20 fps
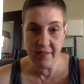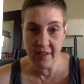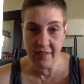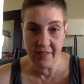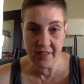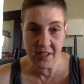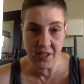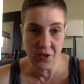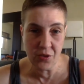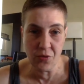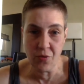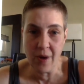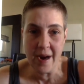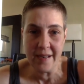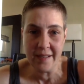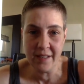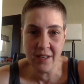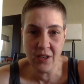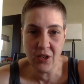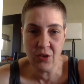if it's
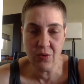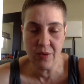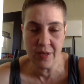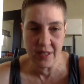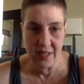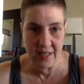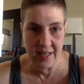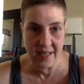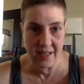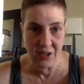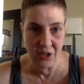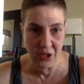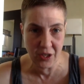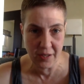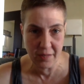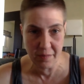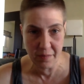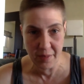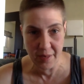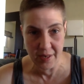directed to his
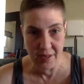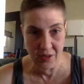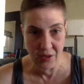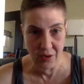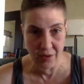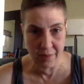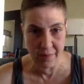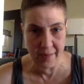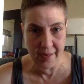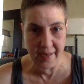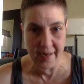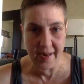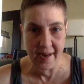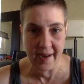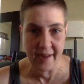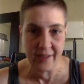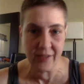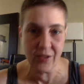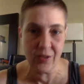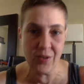attention by certain bad
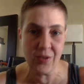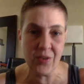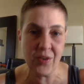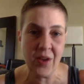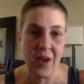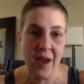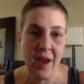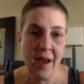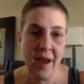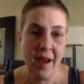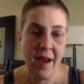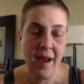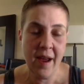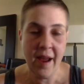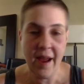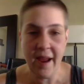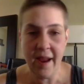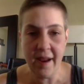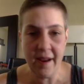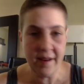actors,
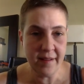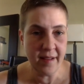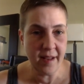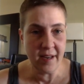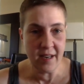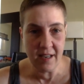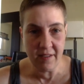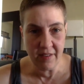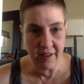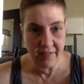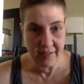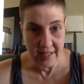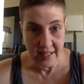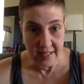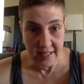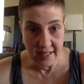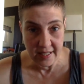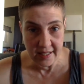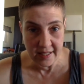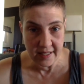and that even if he
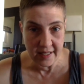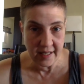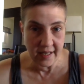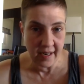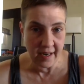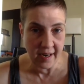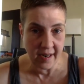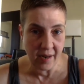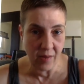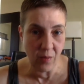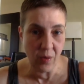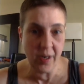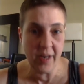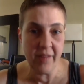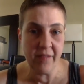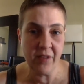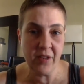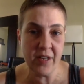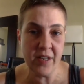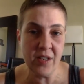did,
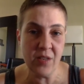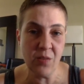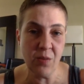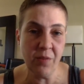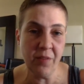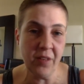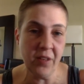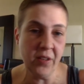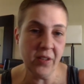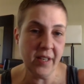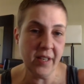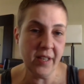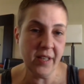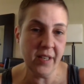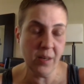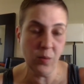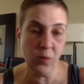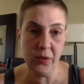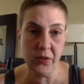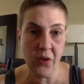whatever is revealed here
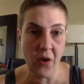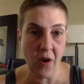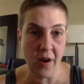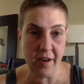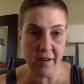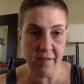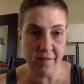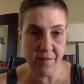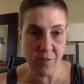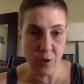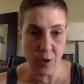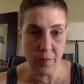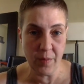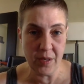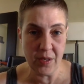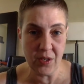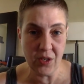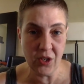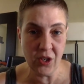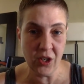will not inform
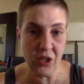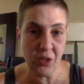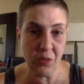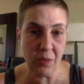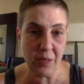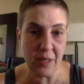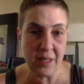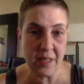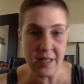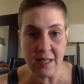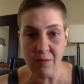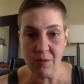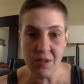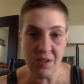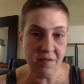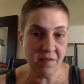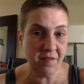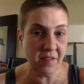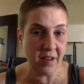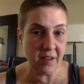his judgment. He was
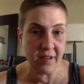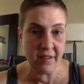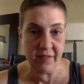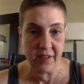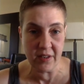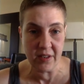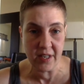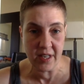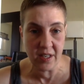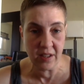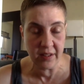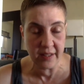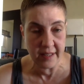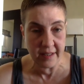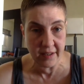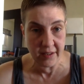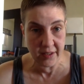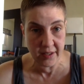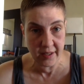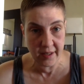very, very
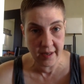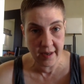clear